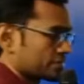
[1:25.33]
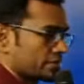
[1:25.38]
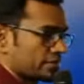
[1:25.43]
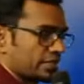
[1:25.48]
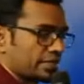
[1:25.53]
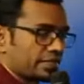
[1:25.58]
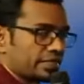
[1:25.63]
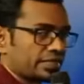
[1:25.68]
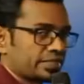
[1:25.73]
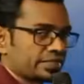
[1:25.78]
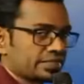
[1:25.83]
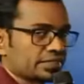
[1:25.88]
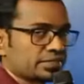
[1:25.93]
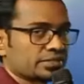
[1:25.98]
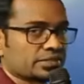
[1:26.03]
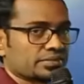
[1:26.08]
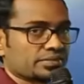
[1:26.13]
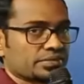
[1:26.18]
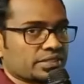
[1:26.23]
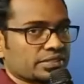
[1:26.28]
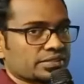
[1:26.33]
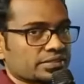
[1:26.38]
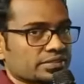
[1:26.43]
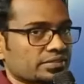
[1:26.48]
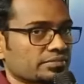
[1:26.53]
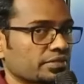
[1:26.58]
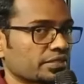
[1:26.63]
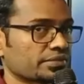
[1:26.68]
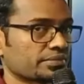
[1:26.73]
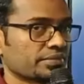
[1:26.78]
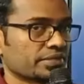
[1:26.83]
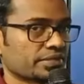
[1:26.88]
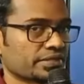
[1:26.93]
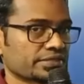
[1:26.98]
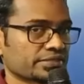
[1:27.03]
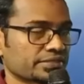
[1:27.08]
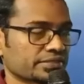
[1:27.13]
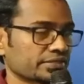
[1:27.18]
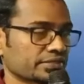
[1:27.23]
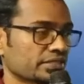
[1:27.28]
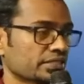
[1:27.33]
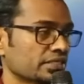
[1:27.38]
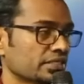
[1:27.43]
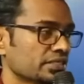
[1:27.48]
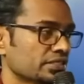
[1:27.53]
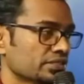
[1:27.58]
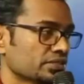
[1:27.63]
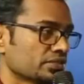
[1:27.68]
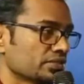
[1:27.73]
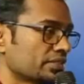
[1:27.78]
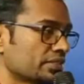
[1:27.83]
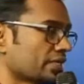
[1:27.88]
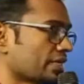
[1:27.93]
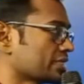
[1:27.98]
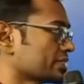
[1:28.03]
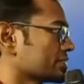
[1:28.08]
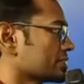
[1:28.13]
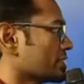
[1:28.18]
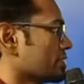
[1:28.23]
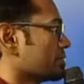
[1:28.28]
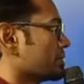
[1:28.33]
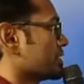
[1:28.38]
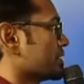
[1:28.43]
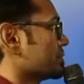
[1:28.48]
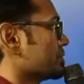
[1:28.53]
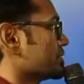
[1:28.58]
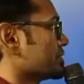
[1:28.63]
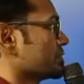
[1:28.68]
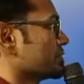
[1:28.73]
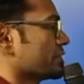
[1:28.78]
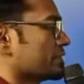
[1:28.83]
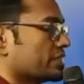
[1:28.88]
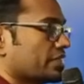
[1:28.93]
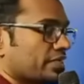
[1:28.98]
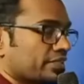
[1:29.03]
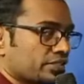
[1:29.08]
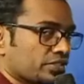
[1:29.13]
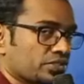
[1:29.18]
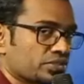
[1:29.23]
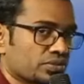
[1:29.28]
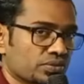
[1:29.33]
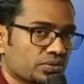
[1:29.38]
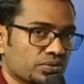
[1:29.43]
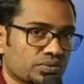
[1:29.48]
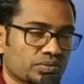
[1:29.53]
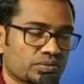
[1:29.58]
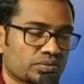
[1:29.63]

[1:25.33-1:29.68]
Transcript: like addition, subtraction, and multiplication. So that's all pretty much for the lesson 2.